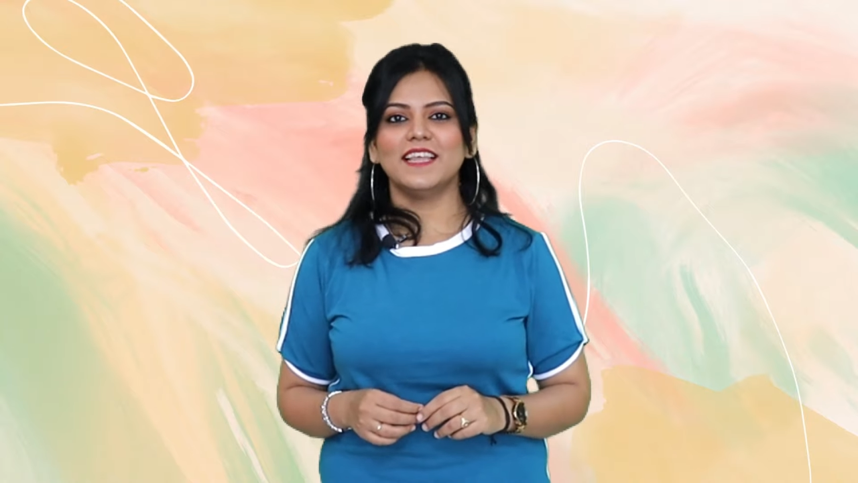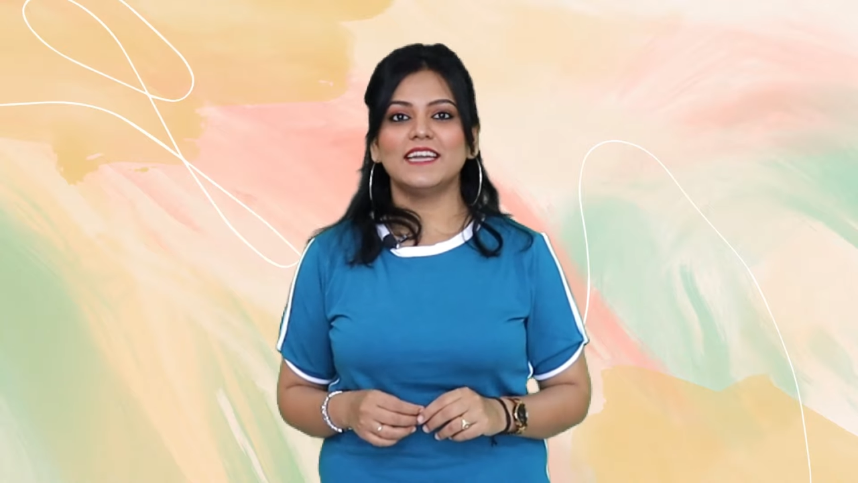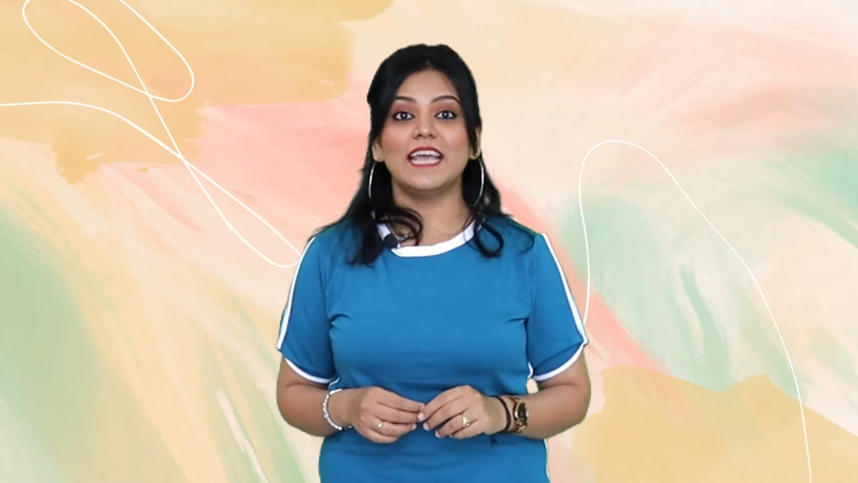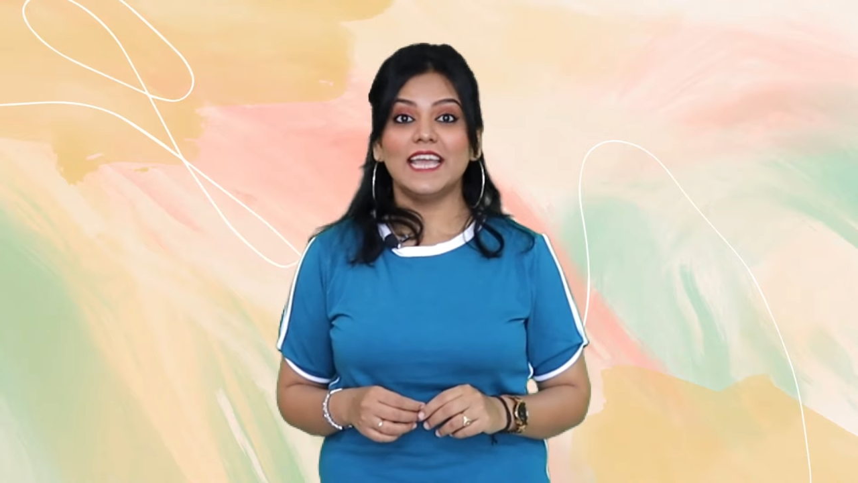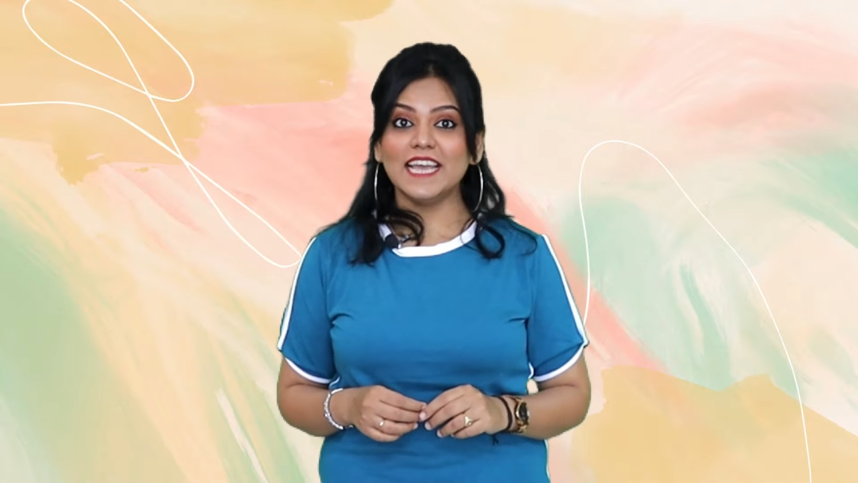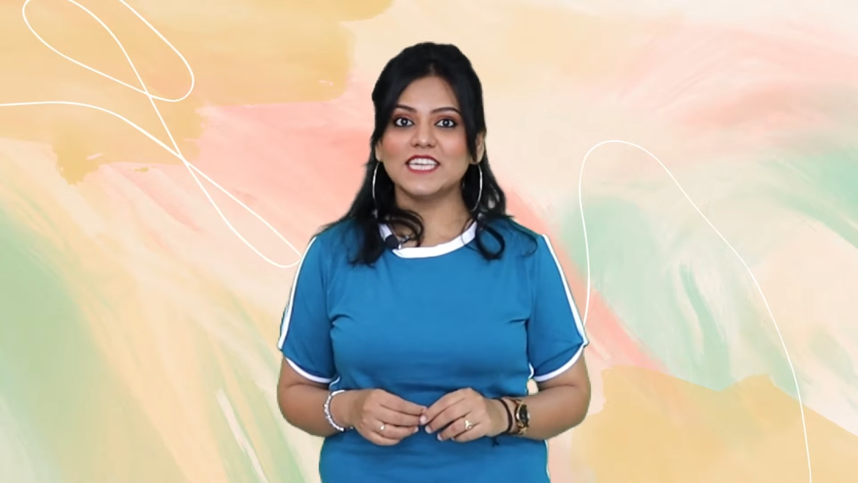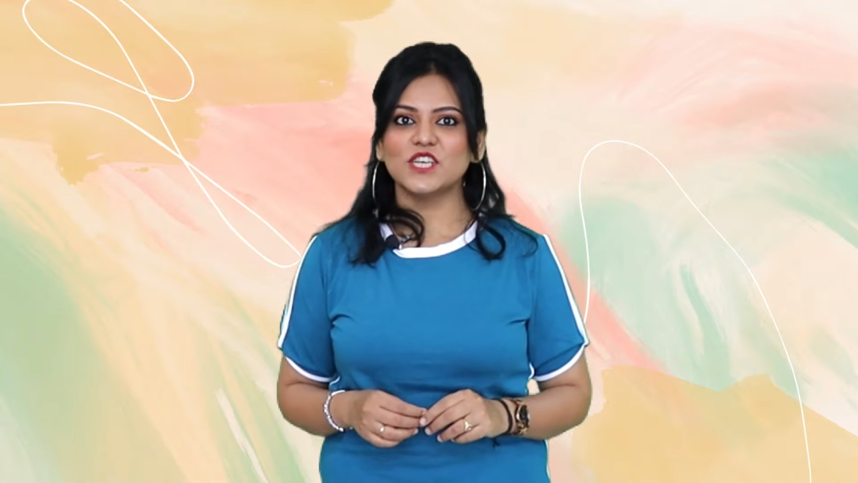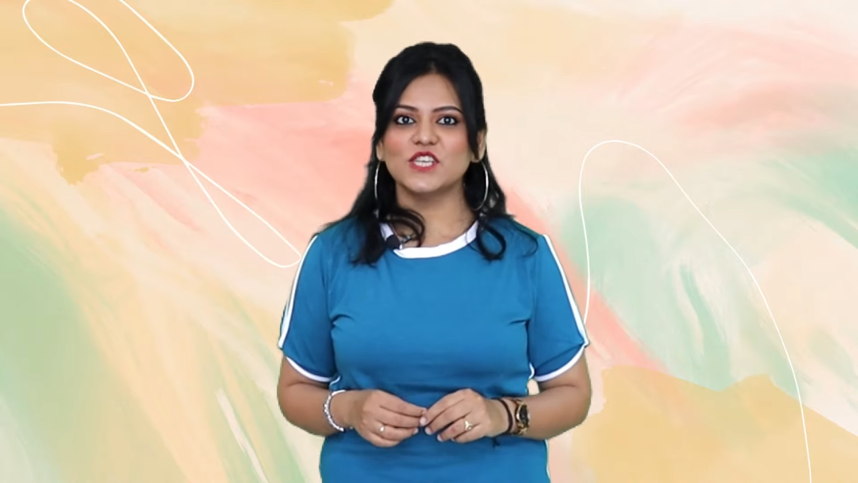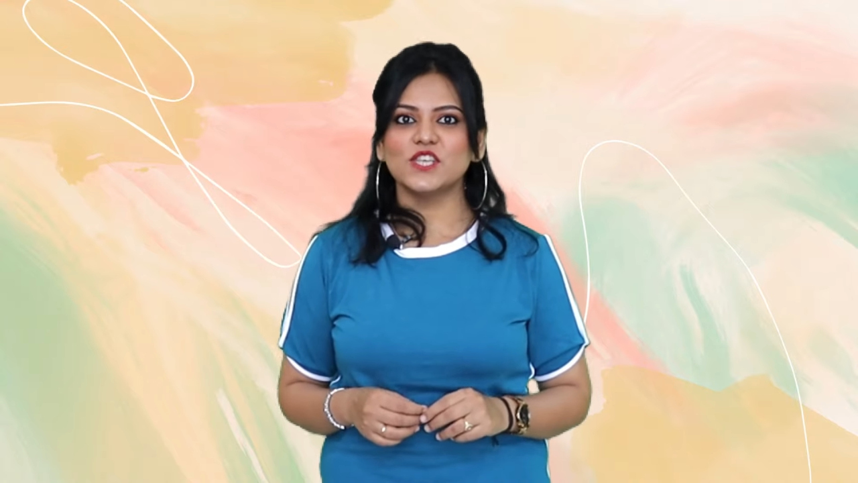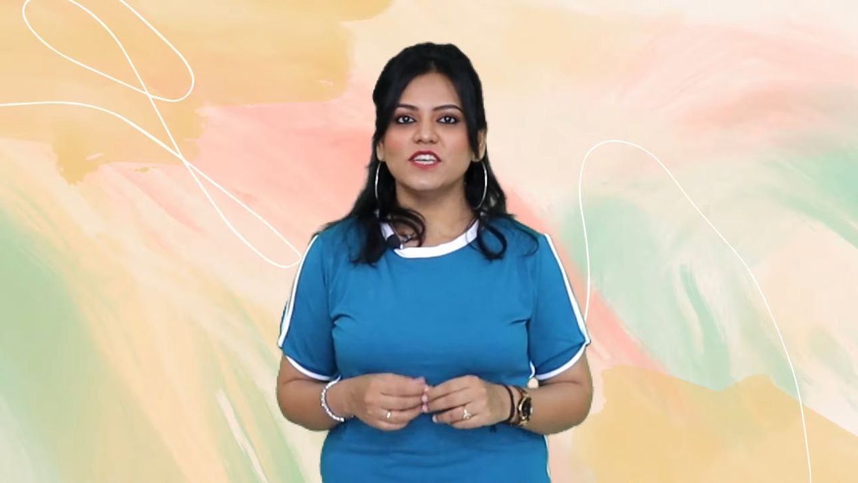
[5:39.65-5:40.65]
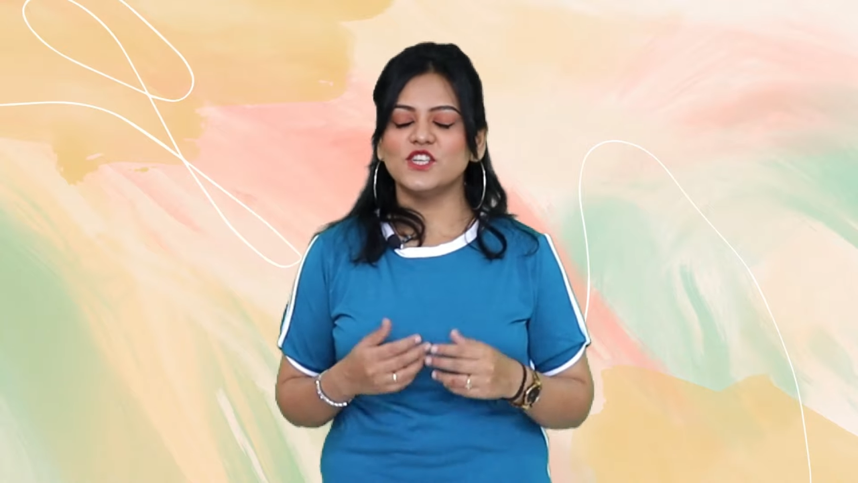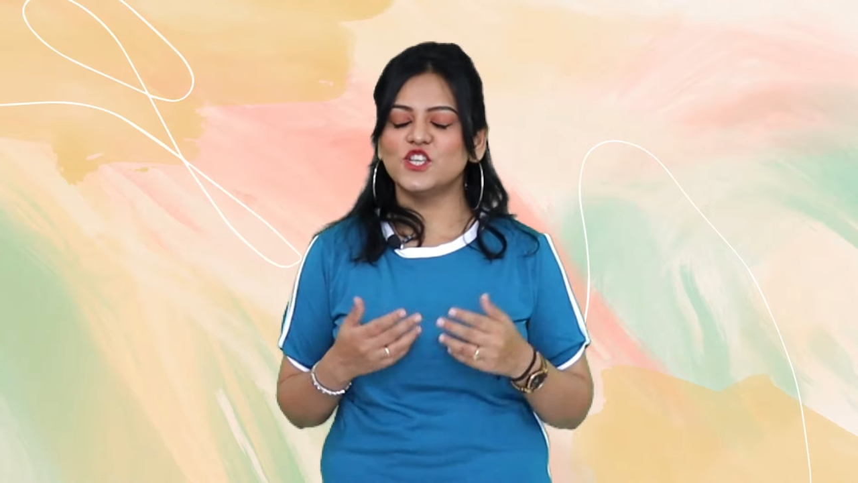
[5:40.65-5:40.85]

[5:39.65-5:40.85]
that age is